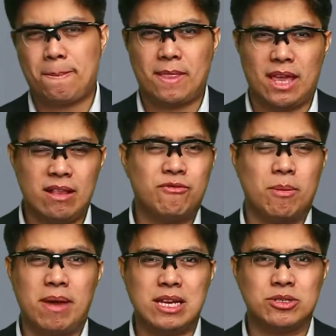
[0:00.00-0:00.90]

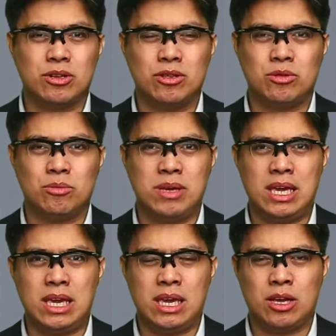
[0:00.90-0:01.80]
information to
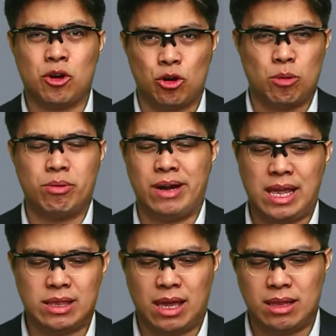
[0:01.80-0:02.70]
be
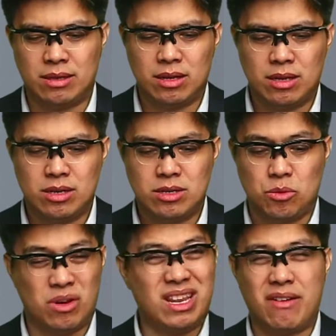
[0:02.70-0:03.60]
corroborated?
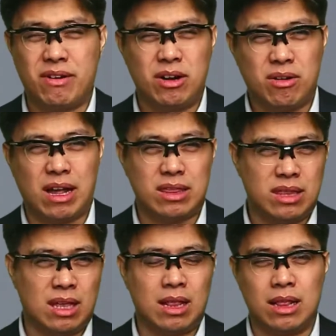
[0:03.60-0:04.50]
We'll never know
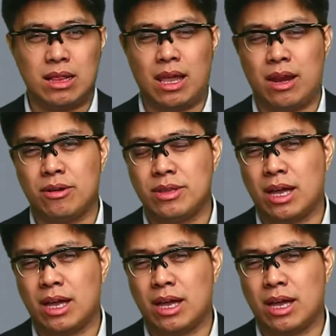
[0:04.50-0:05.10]
until the